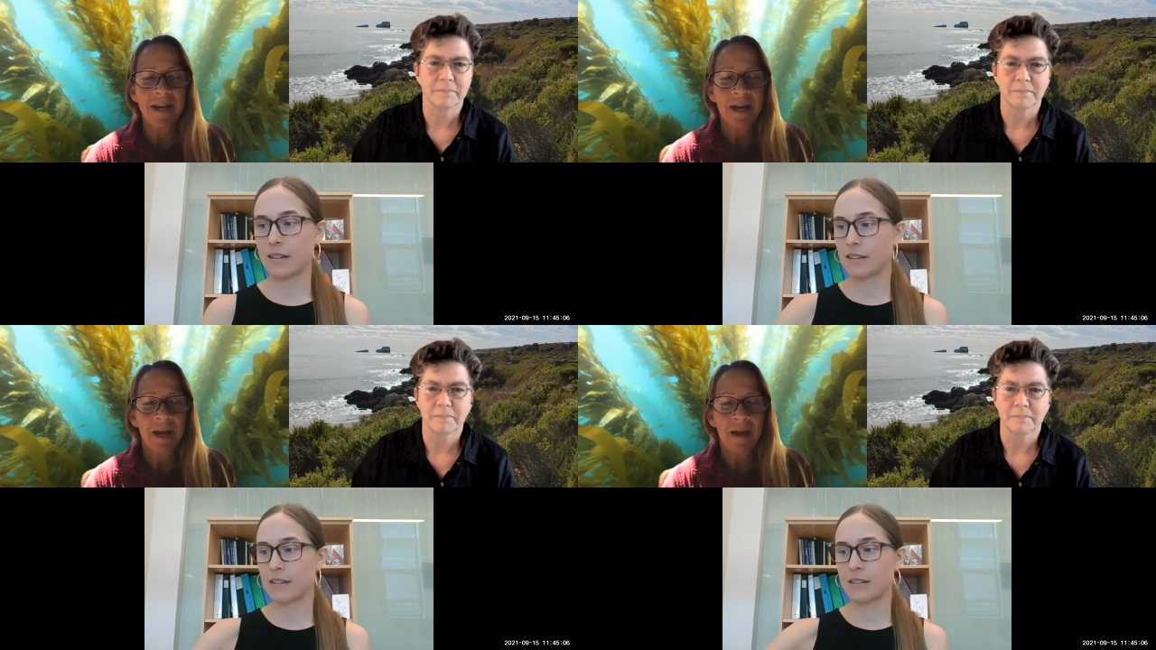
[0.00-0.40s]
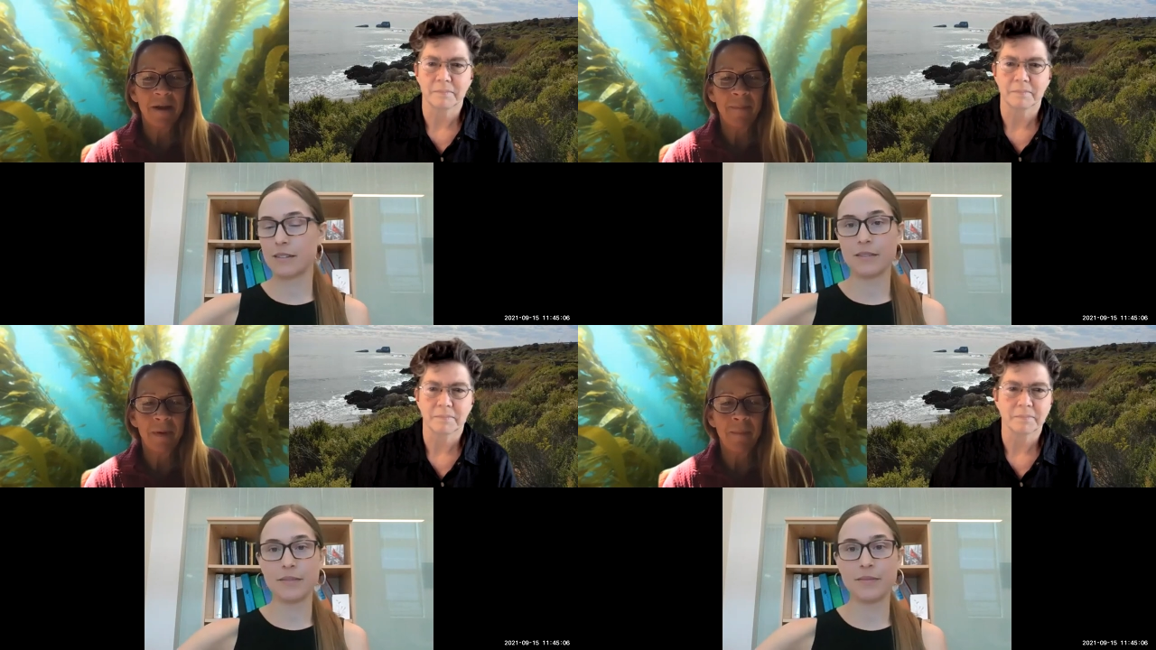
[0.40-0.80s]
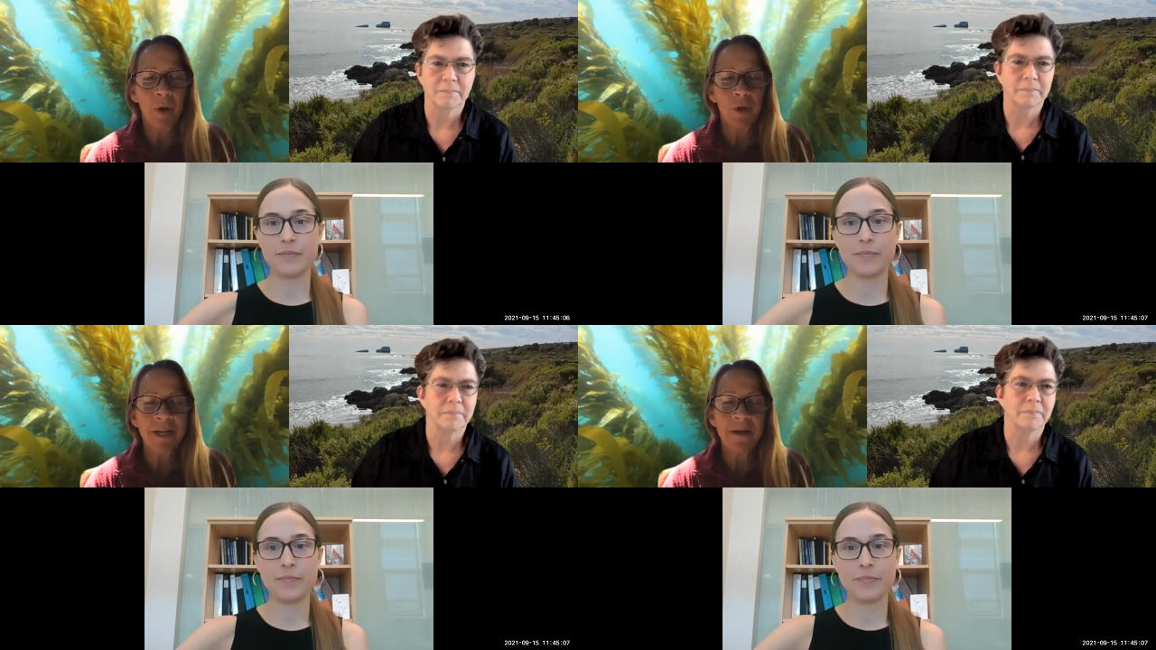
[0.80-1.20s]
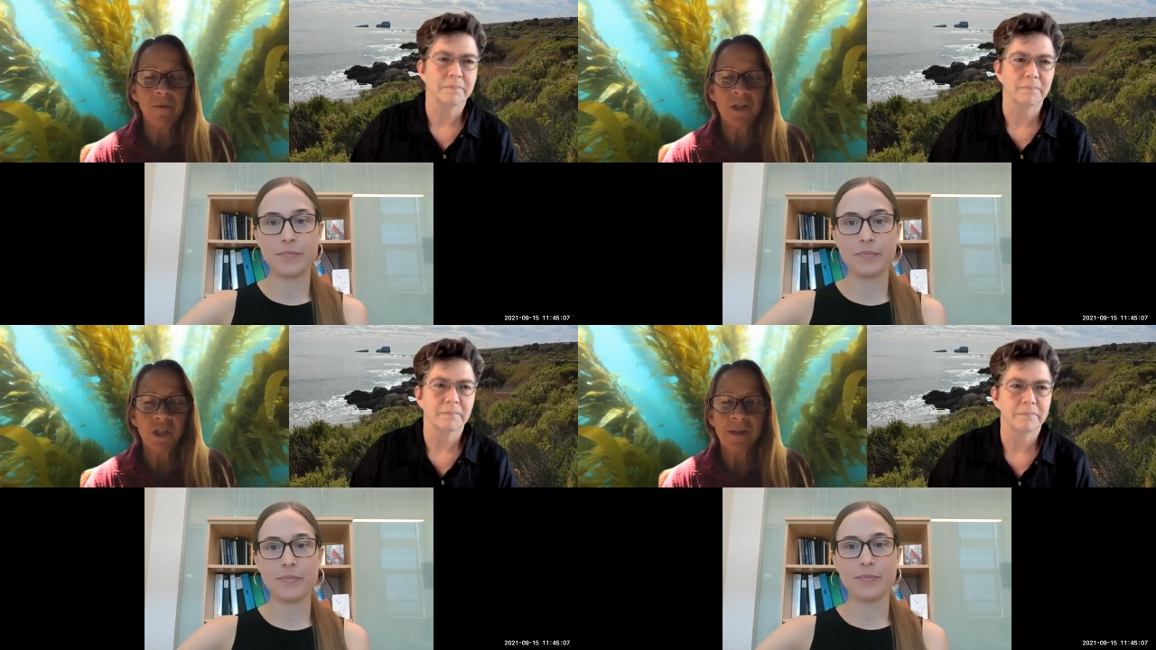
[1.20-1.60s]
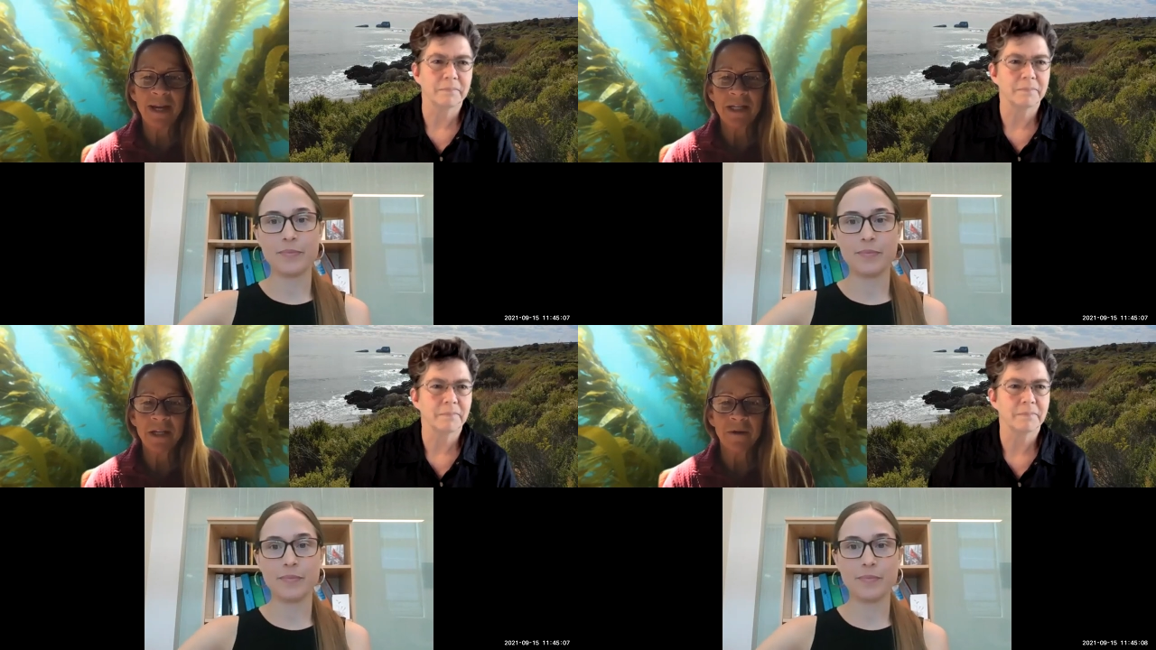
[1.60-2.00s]
Speaker 1: Um, Marty, would you like
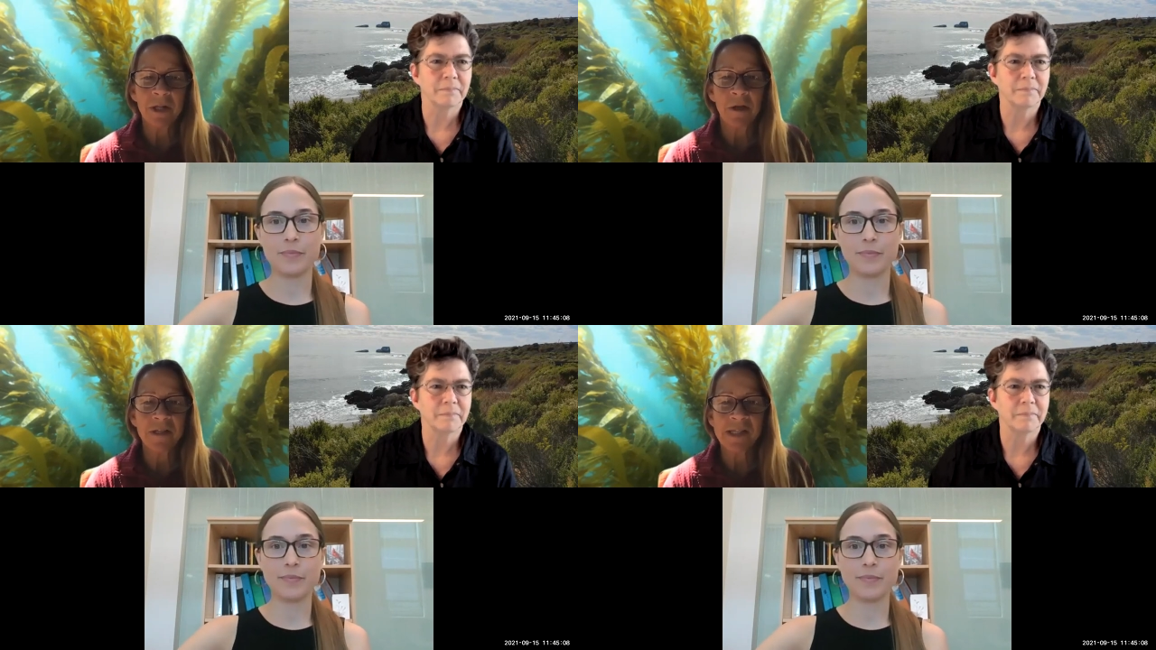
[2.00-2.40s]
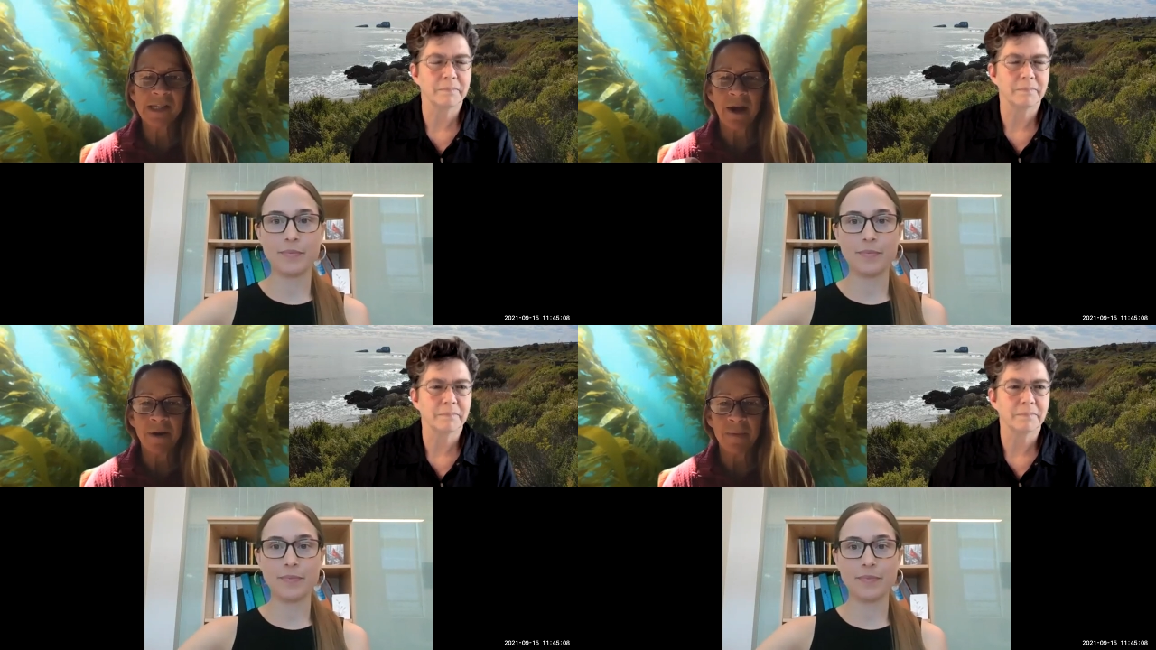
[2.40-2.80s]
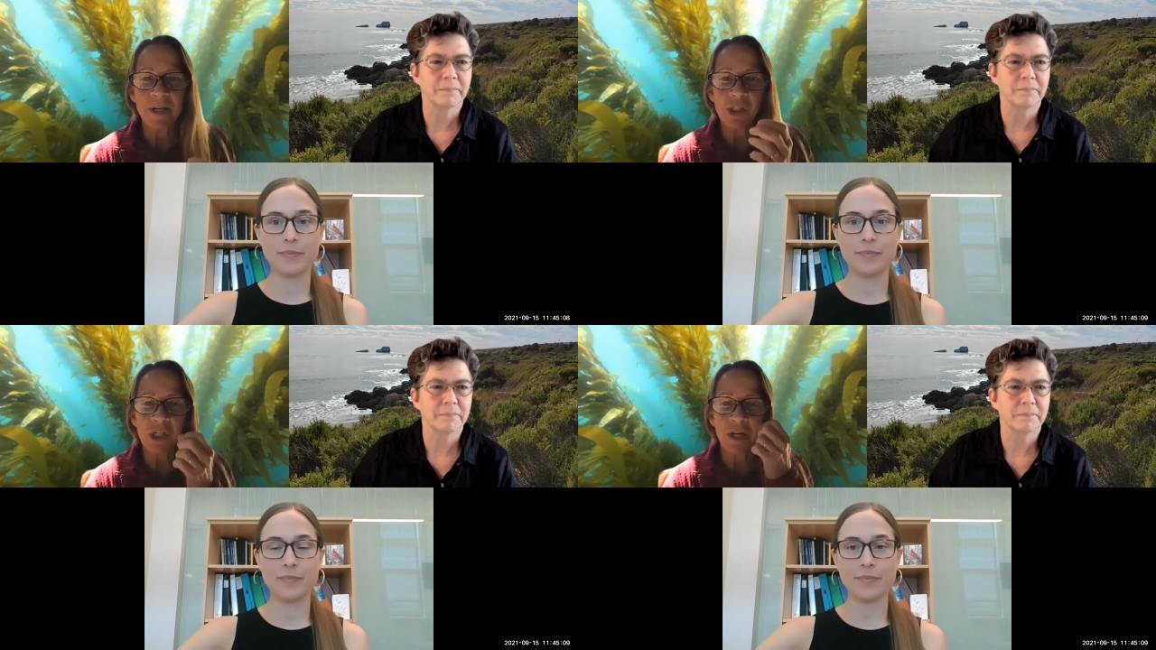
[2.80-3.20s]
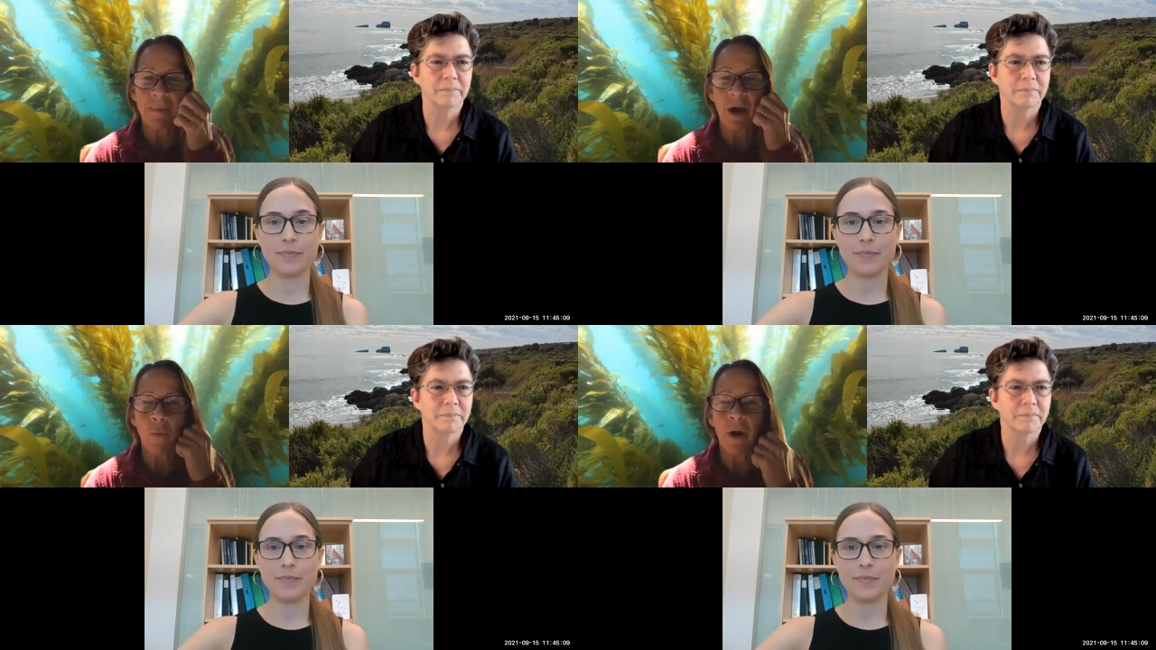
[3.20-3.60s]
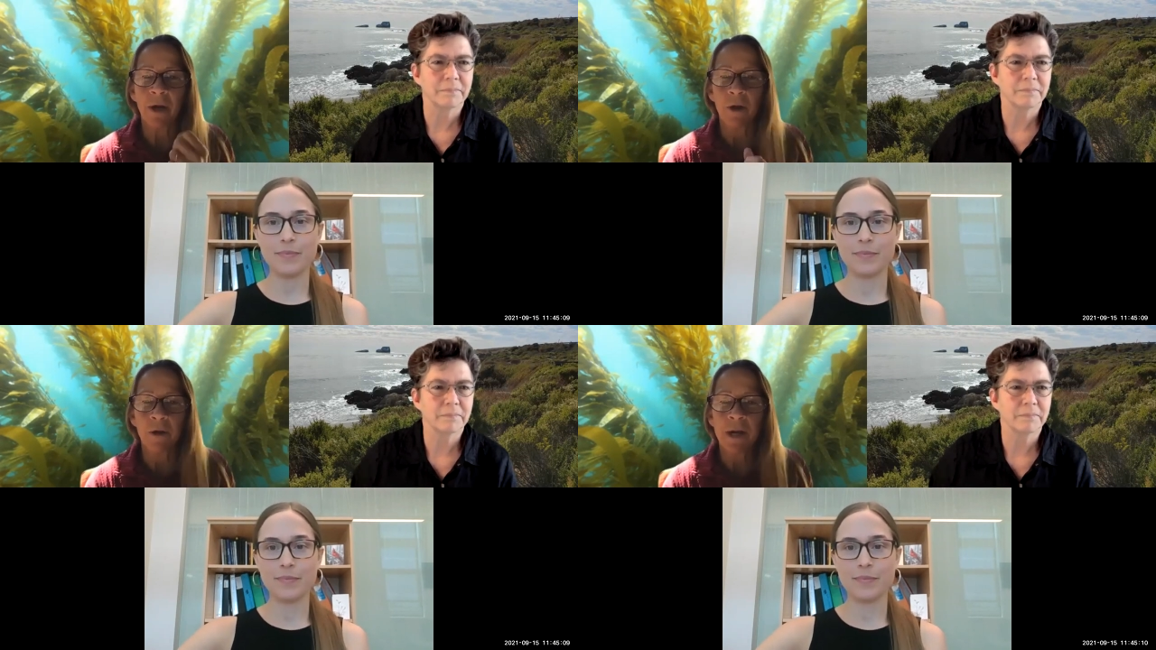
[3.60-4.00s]
to close us out and mention about
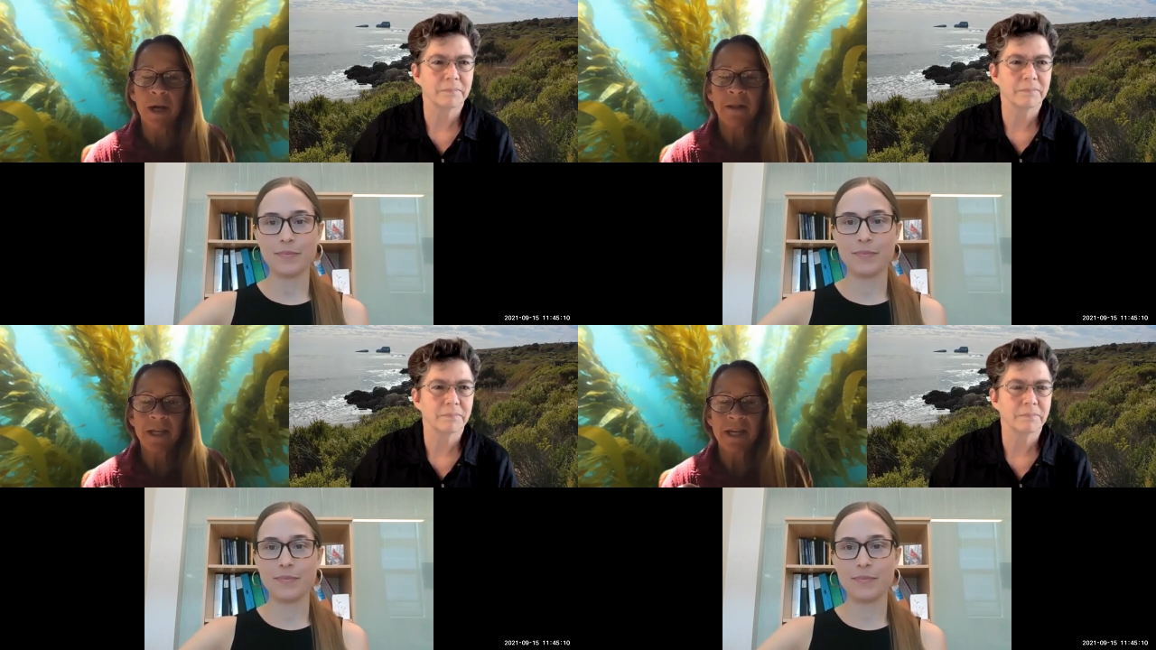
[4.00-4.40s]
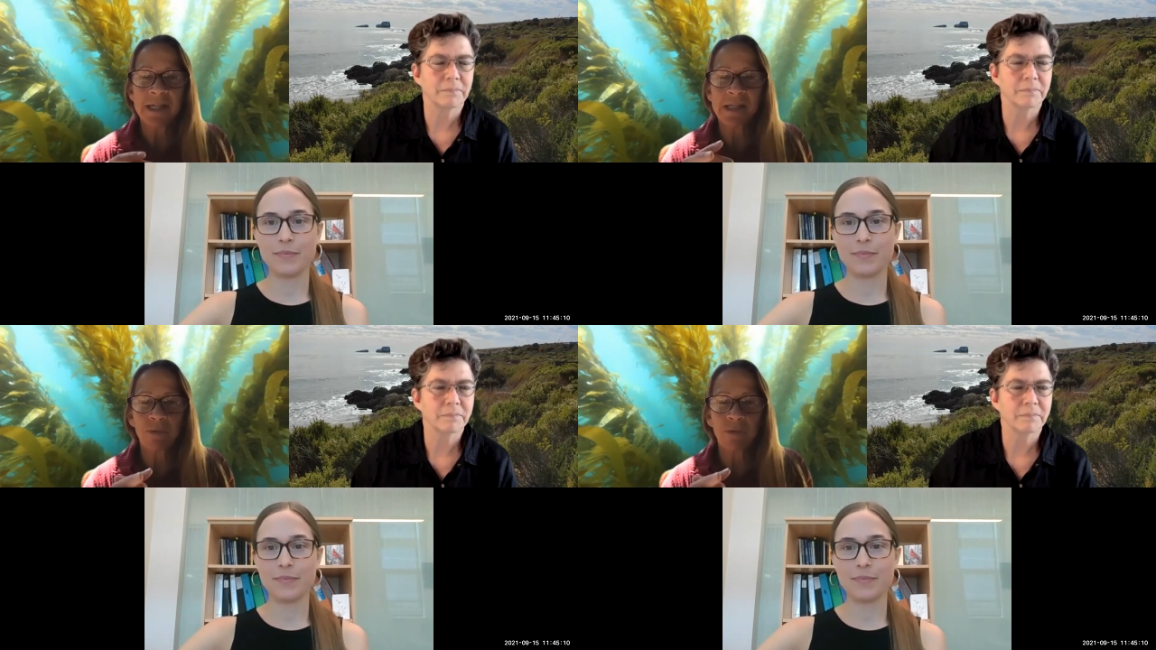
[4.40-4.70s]
where these